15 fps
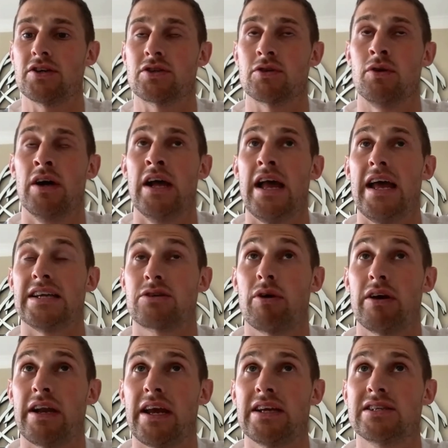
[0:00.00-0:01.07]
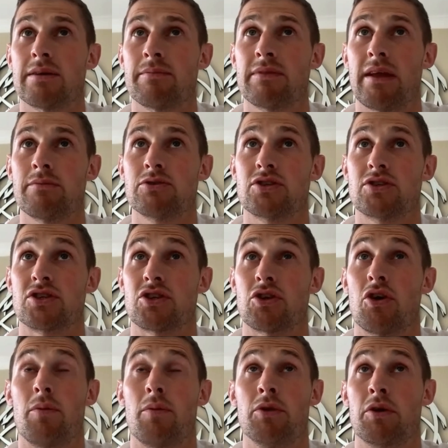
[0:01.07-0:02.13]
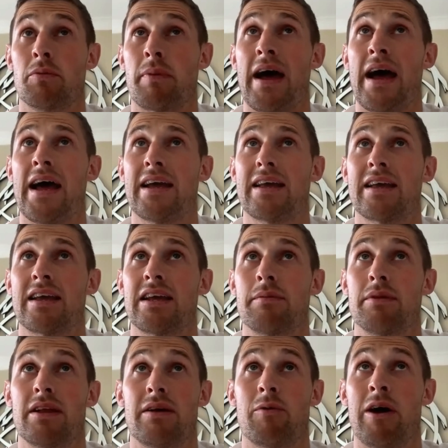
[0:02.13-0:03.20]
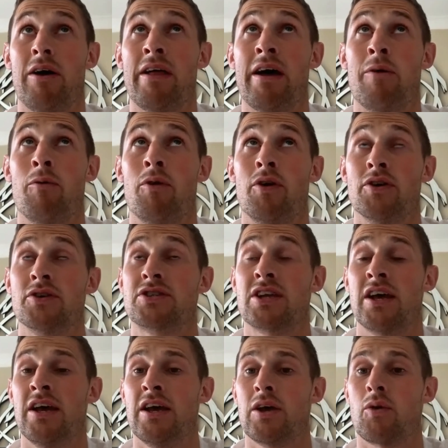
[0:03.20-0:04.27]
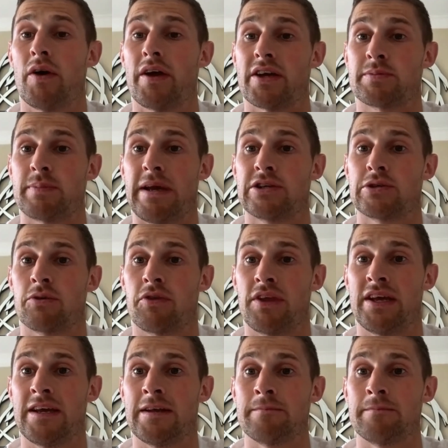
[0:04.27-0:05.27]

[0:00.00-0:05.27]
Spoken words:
So it's quite nice sometimes just to stop, look back and kind of be like, wow, that was quite a special thing.